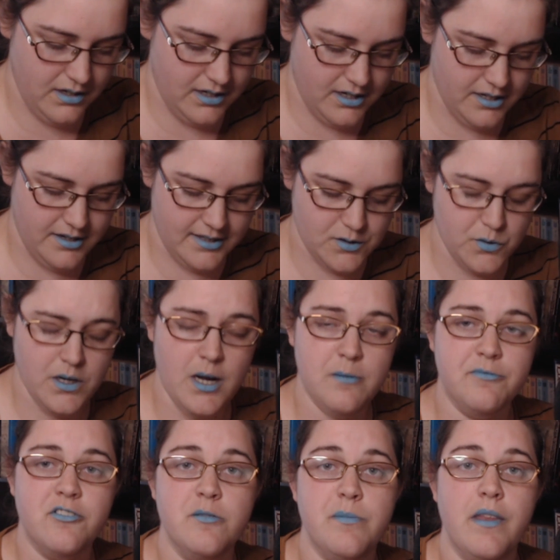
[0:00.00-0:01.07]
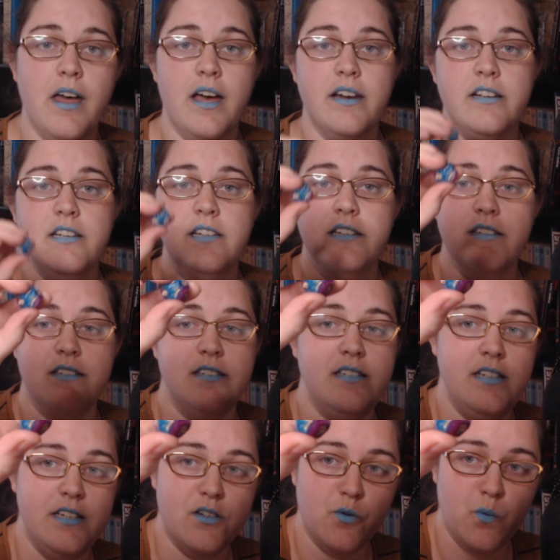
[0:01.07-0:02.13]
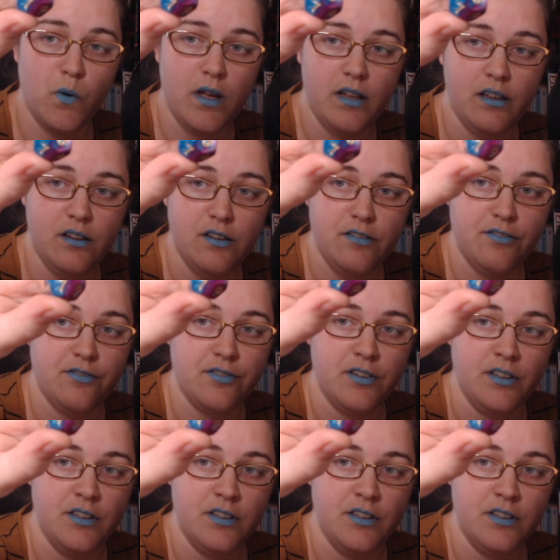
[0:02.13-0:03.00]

The next one up from that is D12.